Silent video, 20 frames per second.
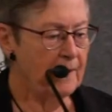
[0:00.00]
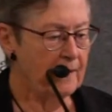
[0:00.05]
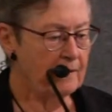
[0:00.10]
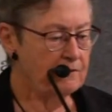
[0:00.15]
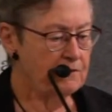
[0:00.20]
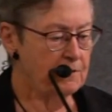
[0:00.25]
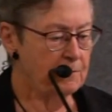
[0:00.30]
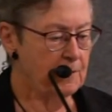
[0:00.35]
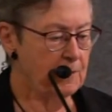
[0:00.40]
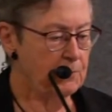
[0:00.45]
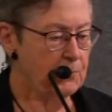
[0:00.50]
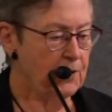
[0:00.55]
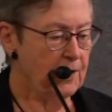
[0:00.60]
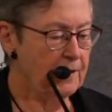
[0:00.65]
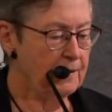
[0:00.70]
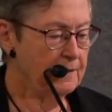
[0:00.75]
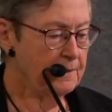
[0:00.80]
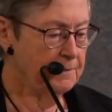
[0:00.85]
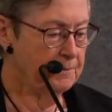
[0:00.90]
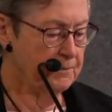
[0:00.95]
back from our
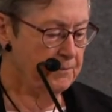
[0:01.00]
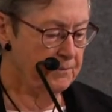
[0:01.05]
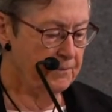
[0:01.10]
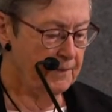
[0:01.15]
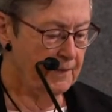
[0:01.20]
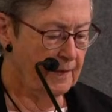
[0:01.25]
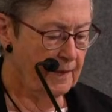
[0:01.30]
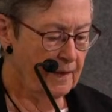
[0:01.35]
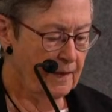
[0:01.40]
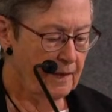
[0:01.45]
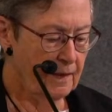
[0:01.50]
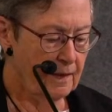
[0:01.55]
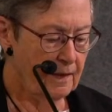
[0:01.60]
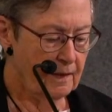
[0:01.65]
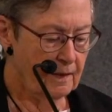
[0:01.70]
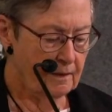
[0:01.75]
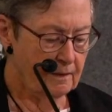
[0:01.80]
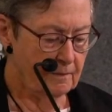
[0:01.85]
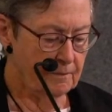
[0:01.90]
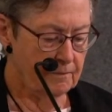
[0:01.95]
break.
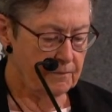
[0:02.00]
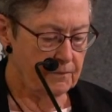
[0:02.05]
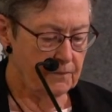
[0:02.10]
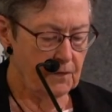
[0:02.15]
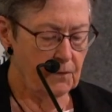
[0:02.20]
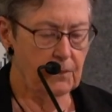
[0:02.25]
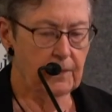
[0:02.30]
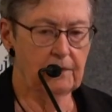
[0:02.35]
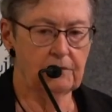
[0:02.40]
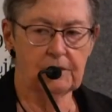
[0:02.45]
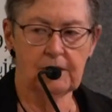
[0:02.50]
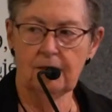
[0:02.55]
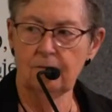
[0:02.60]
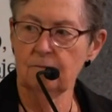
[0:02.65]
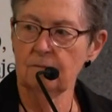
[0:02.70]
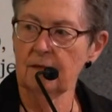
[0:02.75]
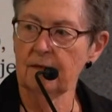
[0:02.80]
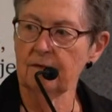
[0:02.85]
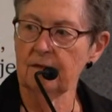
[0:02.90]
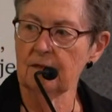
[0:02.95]
We have
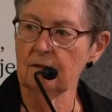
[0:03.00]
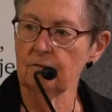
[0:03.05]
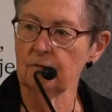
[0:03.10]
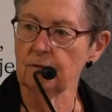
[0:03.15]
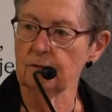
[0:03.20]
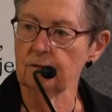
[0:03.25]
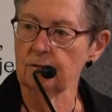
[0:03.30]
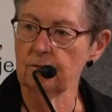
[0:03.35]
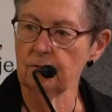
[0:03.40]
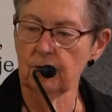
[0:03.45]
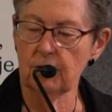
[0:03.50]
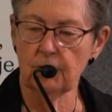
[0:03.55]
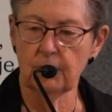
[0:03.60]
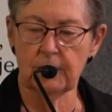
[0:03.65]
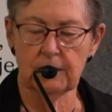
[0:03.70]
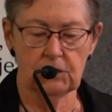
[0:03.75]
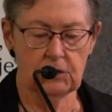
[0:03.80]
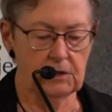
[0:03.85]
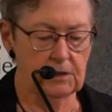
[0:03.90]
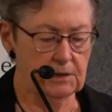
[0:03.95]
time, I think, for 3
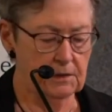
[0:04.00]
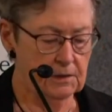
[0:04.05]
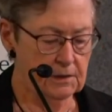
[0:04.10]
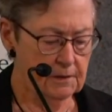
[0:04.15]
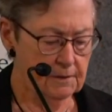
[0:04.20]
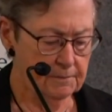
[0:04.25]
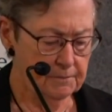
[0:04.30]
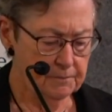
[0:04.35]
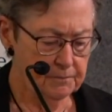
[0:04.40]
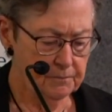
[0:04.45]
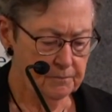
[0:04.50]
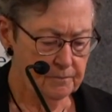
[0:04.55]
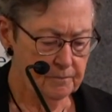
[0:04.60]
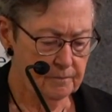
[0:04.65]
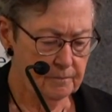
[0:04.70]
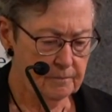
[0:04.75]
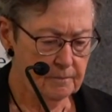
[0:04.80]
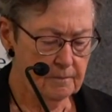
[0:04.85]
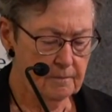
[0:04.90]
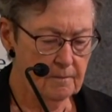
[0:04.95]
questions.
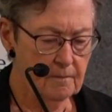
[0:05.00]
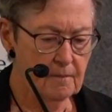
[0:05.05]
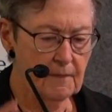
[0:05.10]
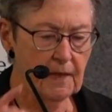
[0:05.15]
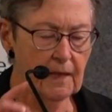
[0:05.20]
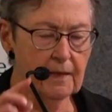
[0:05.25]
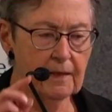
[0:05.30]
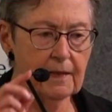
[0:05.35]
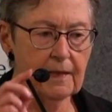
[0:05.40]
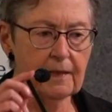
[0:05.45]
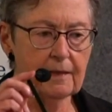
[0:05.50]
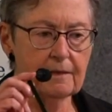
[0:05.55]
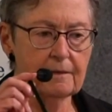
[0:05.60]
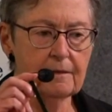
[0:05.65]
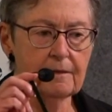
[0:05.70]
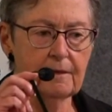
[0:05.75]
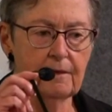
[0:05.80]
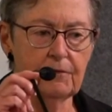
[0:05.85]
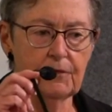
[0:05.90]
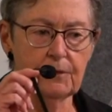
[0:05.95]
And
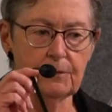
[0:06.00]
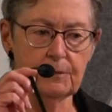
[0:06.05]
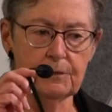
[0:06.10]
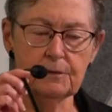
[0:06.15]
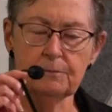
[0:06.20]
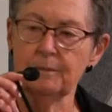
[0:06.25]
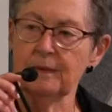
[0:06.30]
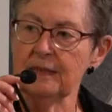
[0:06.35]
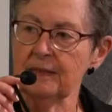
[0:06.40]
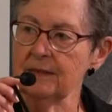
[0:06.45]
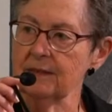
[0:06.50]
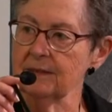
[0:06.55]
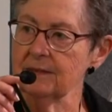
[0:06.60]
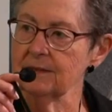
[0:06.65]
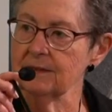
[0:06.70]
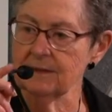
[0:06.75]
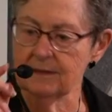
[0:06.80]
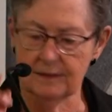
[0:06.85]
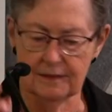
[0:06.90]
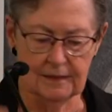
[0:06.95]
again, if you would be
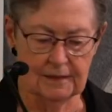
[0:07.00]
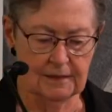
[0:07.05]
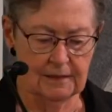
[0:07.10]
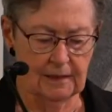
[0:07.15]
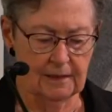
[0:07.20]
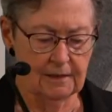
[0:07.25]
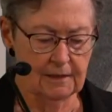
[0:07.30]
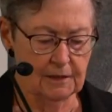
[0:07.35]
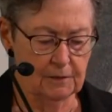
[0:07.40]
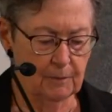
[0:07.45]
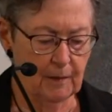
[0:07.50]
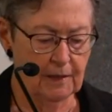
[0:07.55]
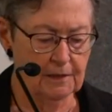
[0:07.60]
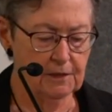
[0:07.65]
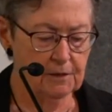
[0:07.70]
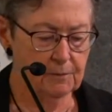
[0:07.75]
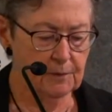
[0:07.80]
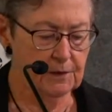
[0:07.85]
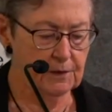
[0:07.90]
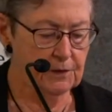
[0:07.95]
as succinct as
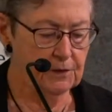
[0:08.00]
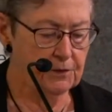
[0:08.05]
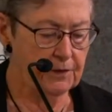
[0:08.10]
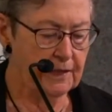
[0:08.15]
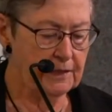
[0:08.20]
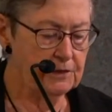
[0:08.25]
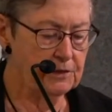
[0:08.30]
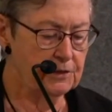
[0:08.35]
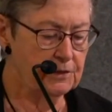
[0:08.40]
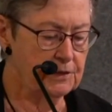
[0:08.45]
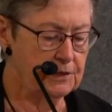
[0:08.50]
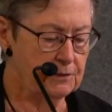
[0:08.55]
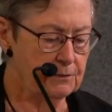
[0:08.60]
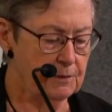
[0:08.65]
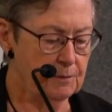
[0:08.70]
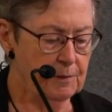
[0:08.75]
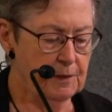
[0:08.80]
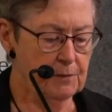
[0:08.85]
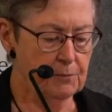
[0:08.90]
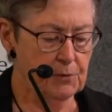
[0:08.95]
possible in your answers, it
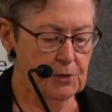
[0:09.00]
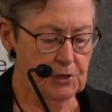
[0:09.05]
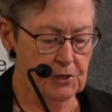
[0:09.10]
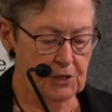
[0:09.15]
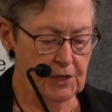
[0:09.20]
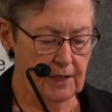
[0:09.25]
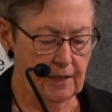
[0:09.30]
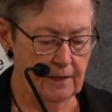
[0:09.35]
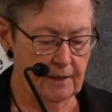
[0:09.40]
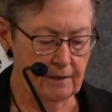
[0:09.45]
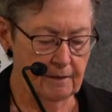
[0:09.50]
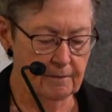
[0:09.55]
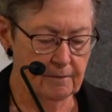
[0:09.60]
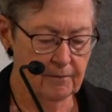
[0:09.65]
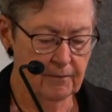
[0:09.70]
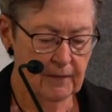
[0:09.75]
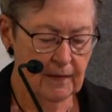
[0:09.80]
would be appreciated.